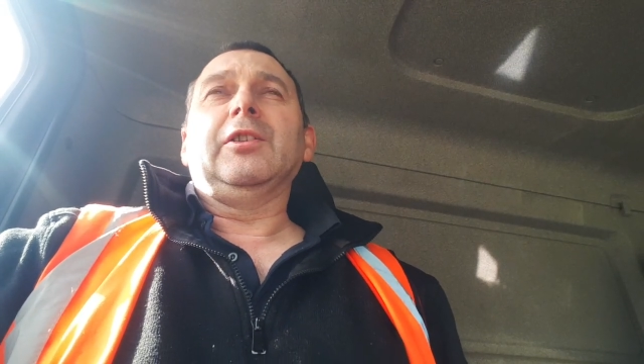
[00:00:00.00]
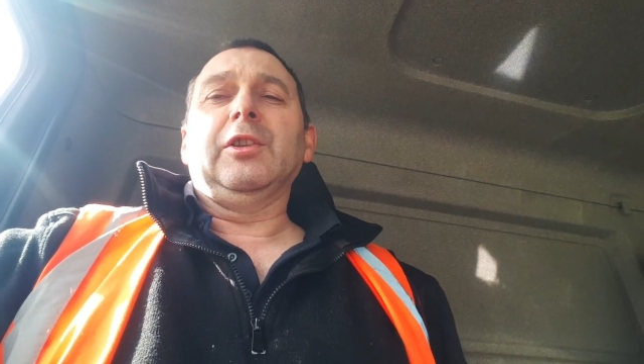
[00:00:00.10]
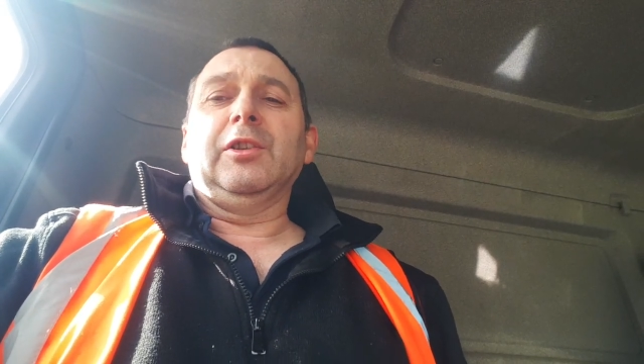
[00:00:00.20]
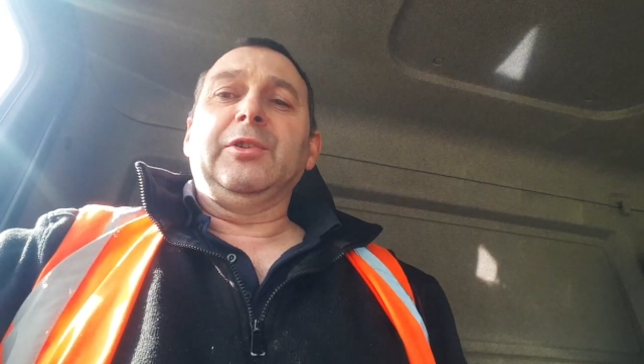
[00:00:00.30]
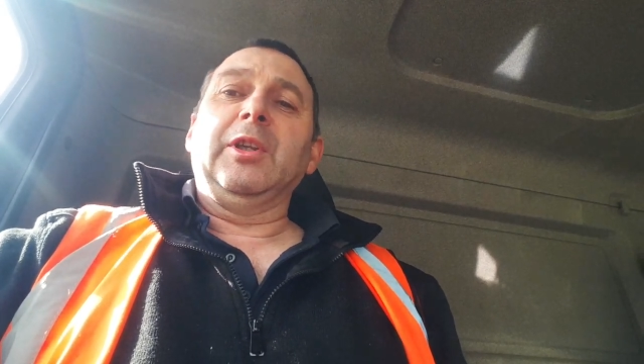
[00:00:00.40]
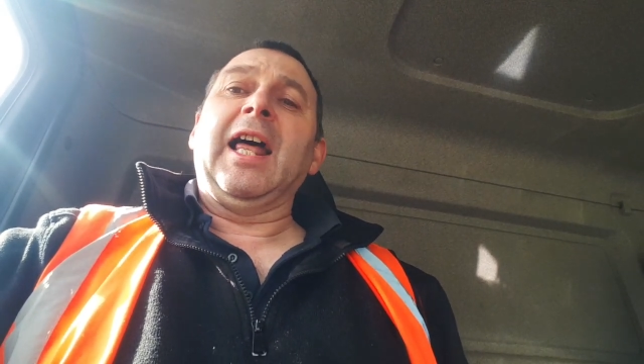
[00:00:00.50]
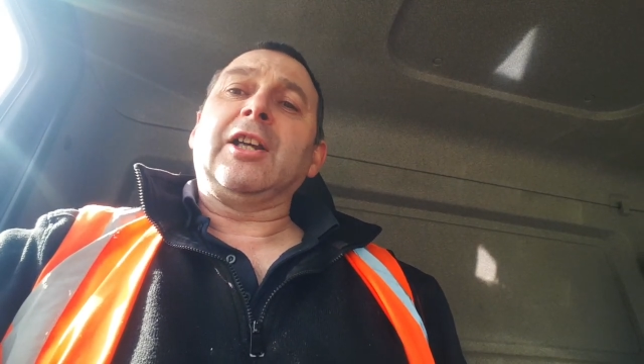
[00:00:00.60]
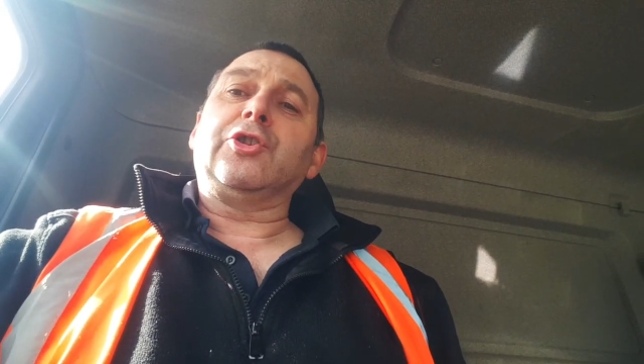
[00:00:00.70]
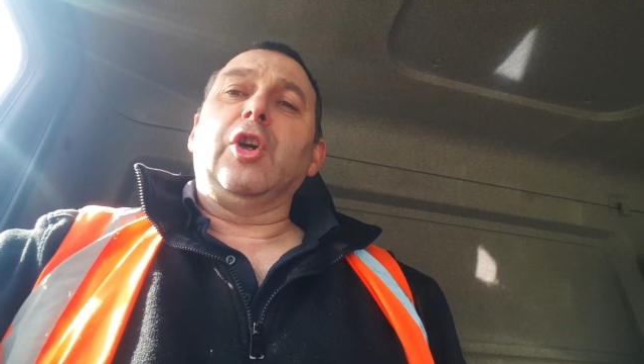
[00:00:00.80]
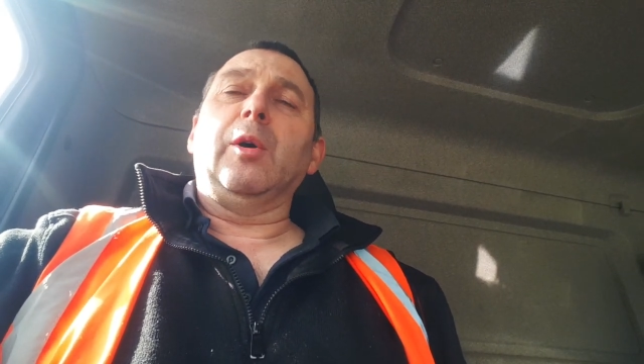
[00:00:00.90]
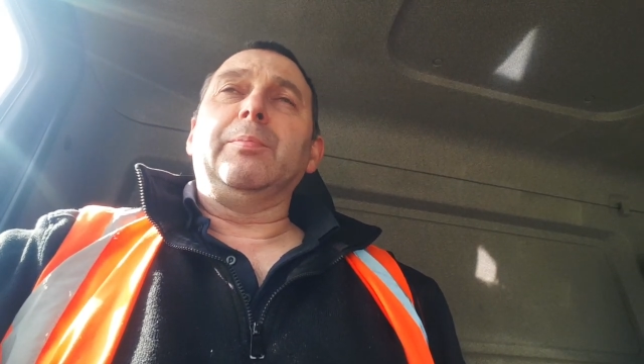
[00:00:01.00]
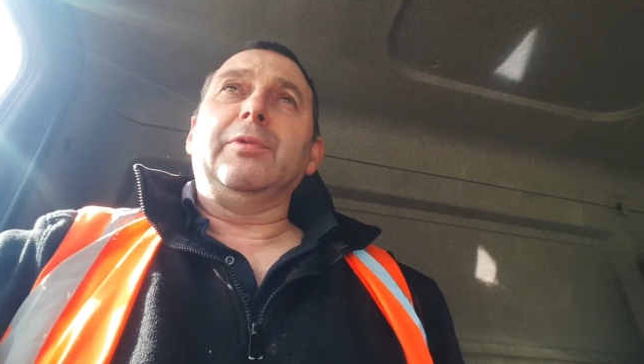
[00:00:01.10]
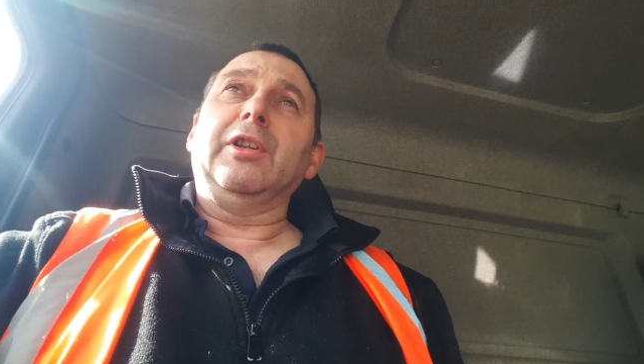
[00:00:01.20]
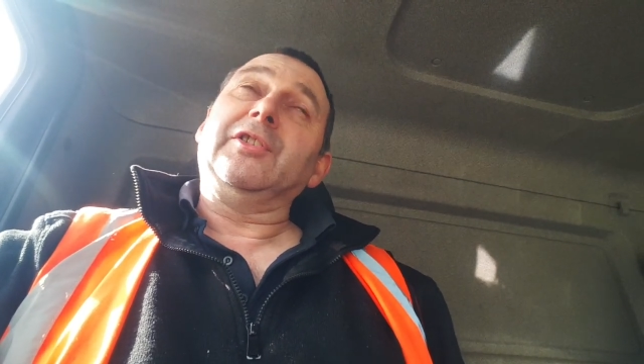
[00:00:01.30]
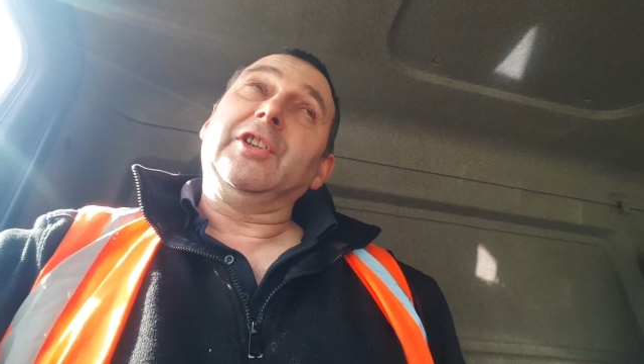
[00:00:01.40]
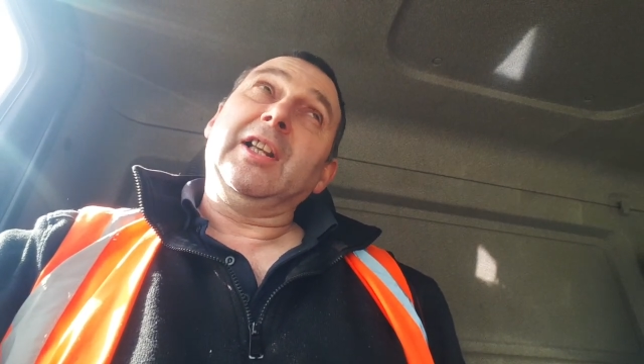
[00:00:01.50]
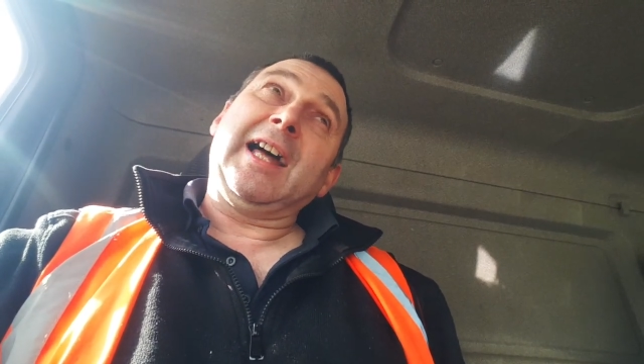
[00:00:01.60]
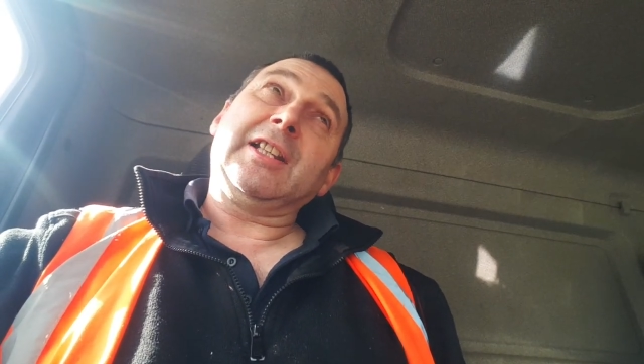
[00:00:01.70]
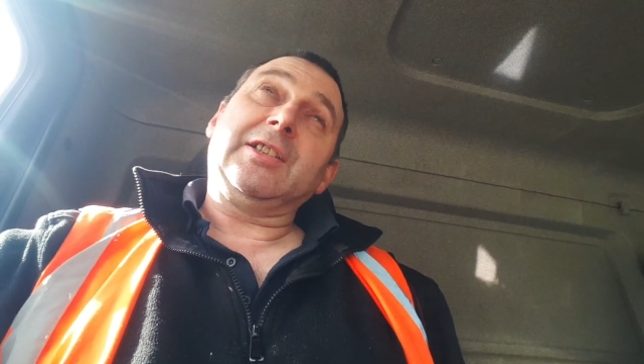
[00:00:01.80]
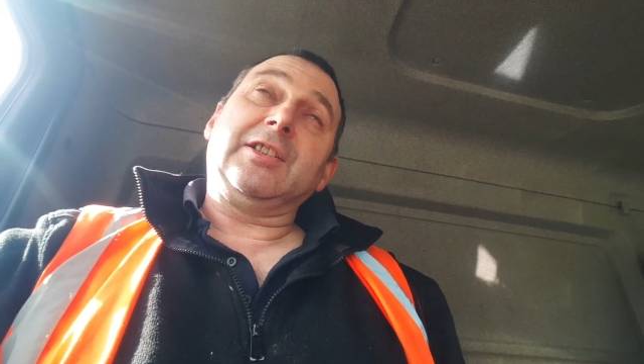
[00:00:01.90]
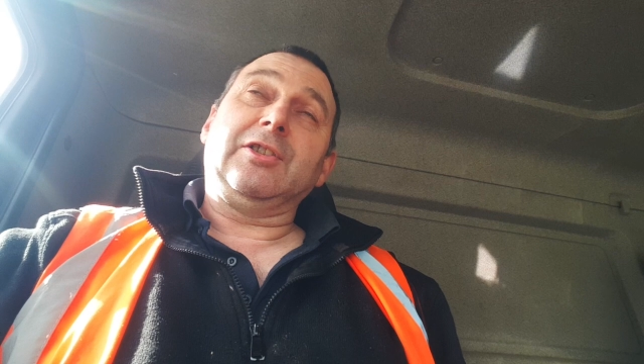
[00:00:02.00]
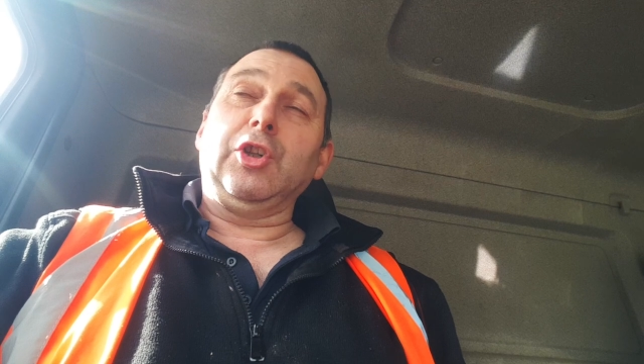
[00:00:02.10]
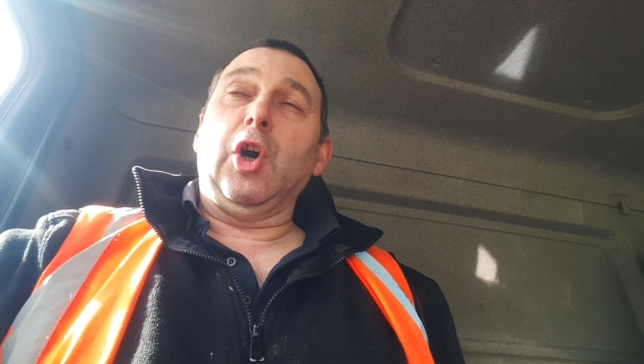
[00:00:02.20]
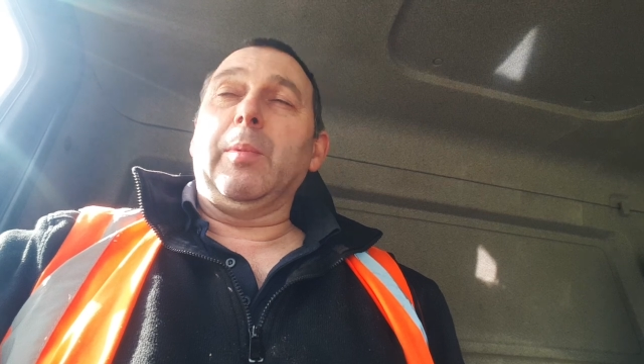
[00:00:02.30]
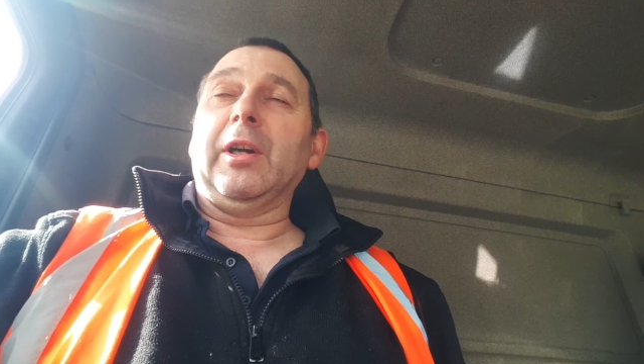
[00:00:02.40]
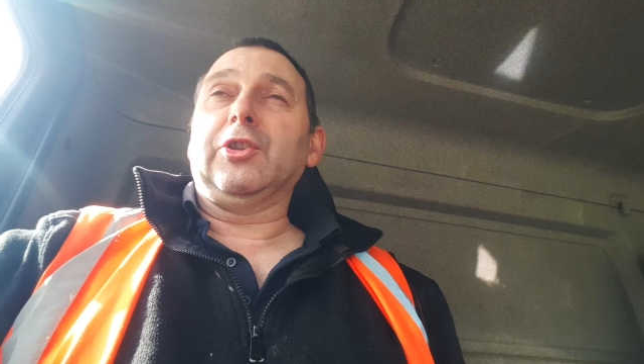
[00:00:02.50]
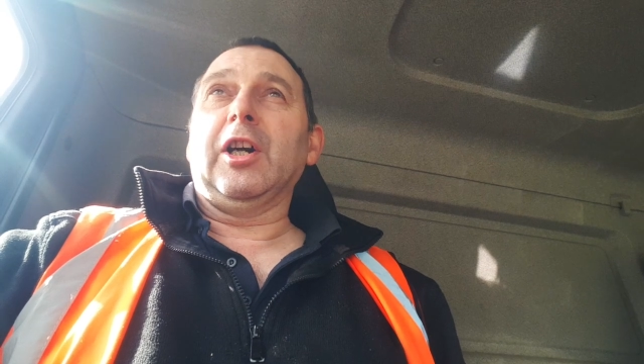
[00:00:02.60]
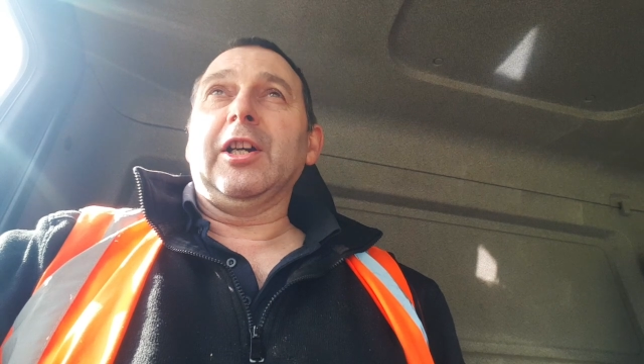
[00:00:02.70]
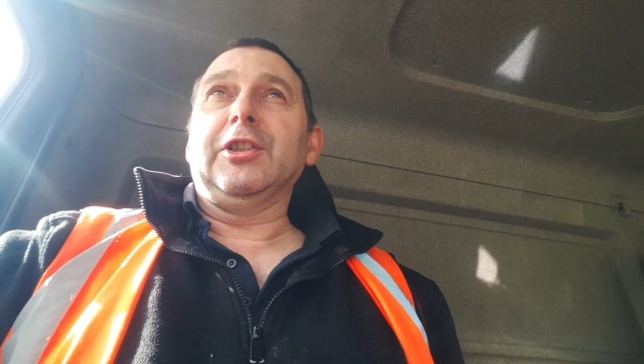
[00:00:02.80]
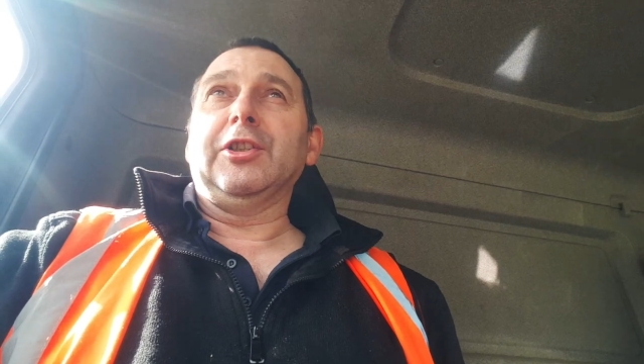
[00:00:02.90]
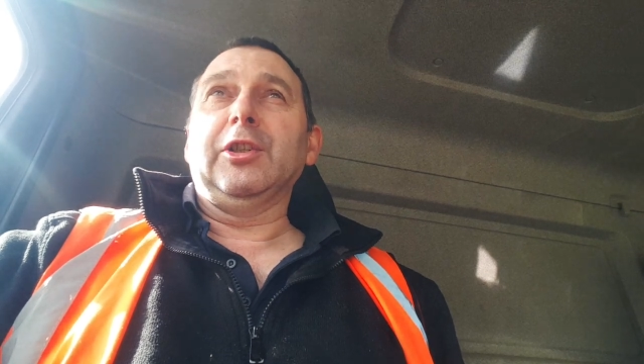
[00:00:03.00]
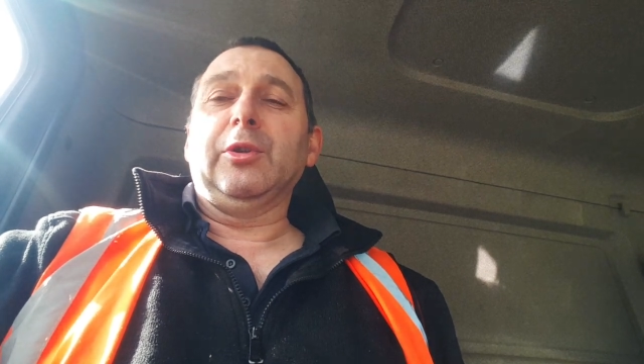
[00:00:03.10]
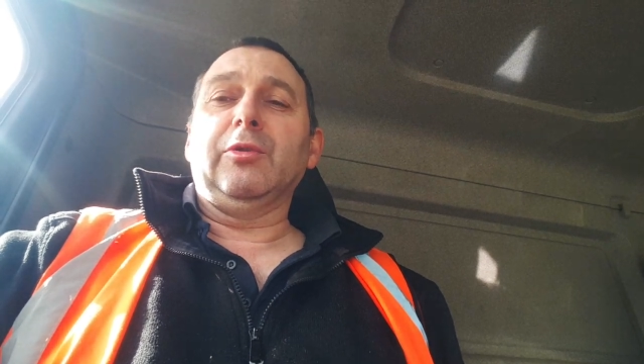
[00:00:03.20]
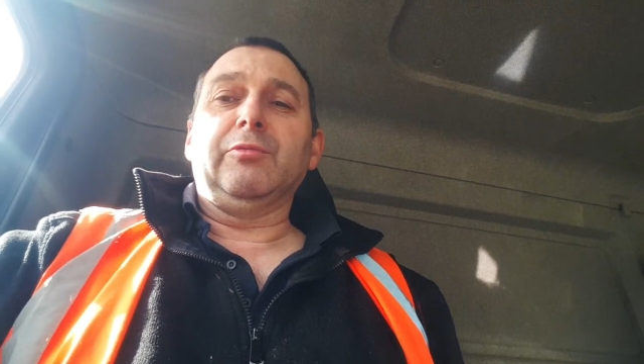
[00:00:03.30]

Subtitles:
the last job I tried to do,